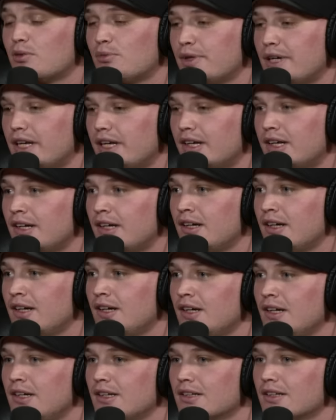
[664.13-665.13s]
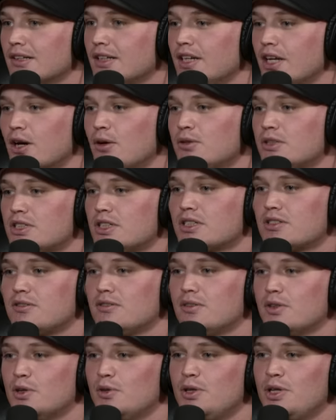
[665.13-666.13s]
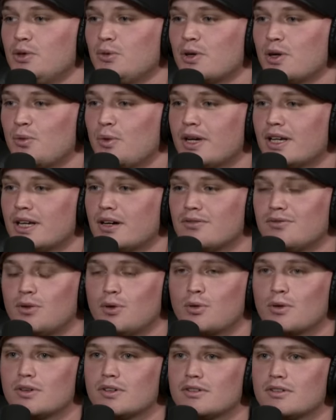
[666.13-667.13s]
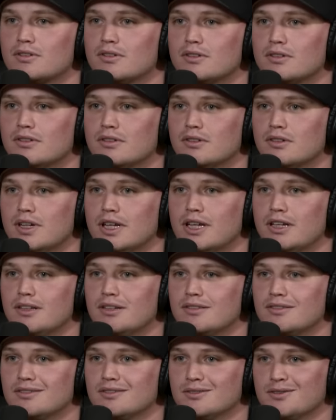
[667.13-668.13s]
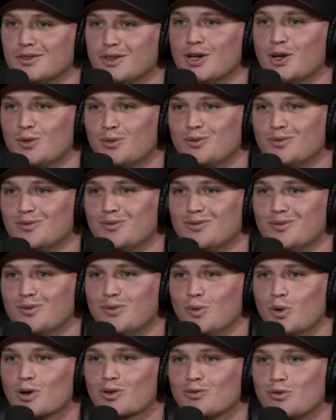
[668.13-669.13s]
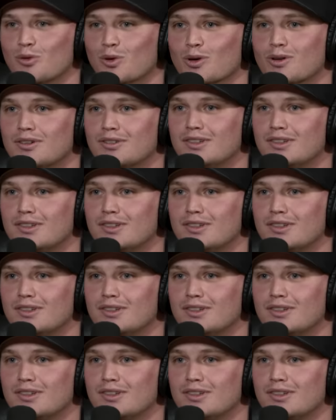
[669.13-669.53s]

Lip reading: for me, you know, it's just who do you want to wake up for and you know, work for?